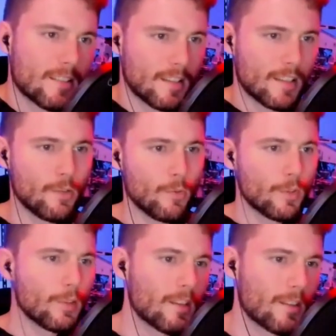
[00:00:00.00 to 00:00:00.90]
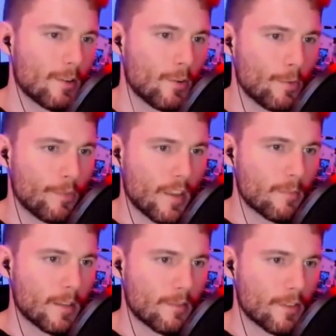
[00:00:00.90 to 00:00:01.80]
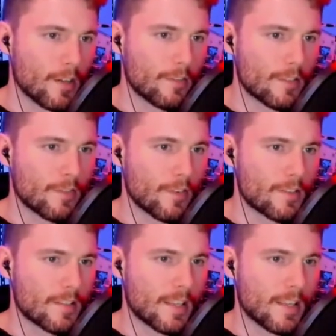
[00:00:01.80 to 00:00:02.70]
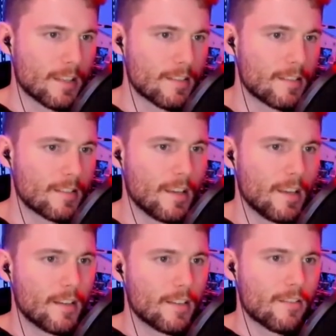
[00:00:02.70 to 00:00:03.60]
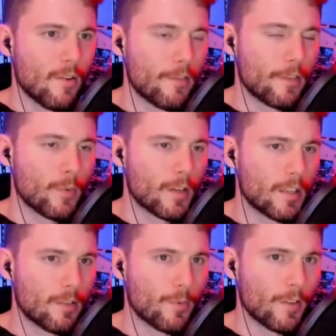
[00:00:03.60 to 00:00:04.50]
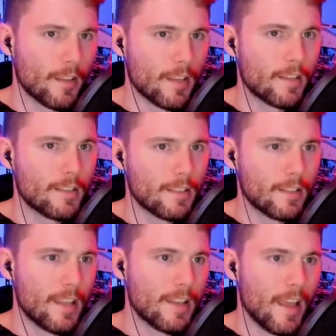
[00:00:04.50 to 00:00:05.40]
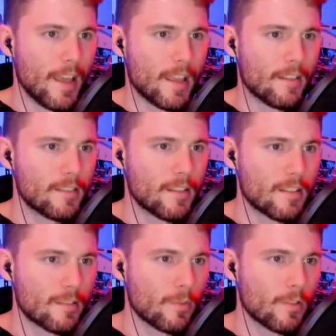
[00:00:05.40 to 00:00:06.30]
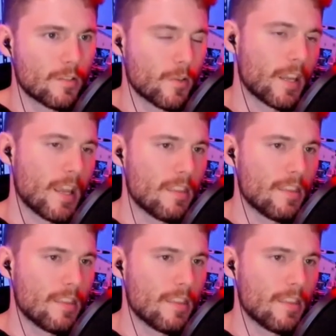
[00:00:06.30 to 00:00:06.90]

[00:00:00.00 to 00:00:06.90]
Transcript: Like you can get the whole family involved as far as the kids, so everyone can really lend a hand to this one. So I get